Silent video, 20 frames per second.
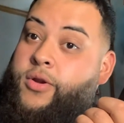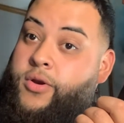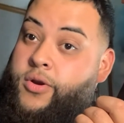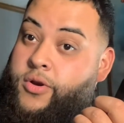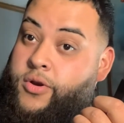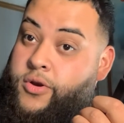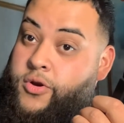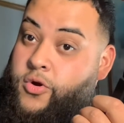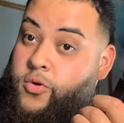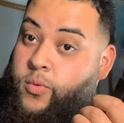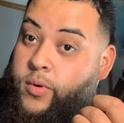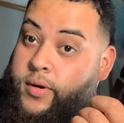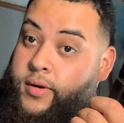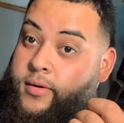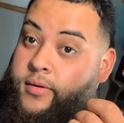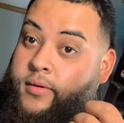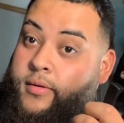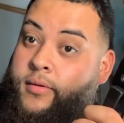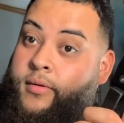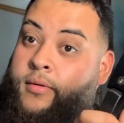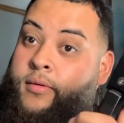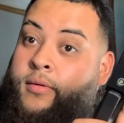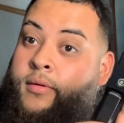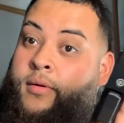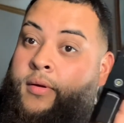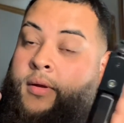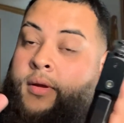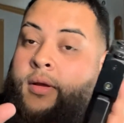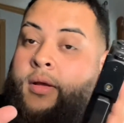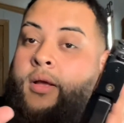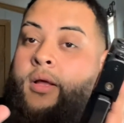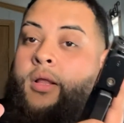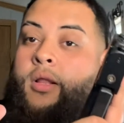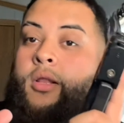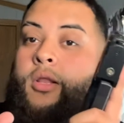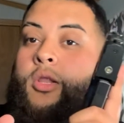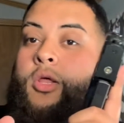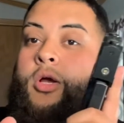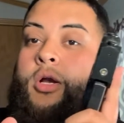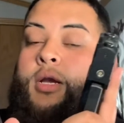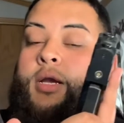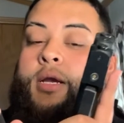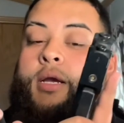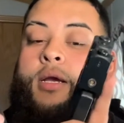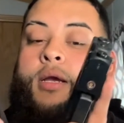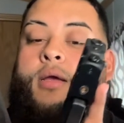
New one. Look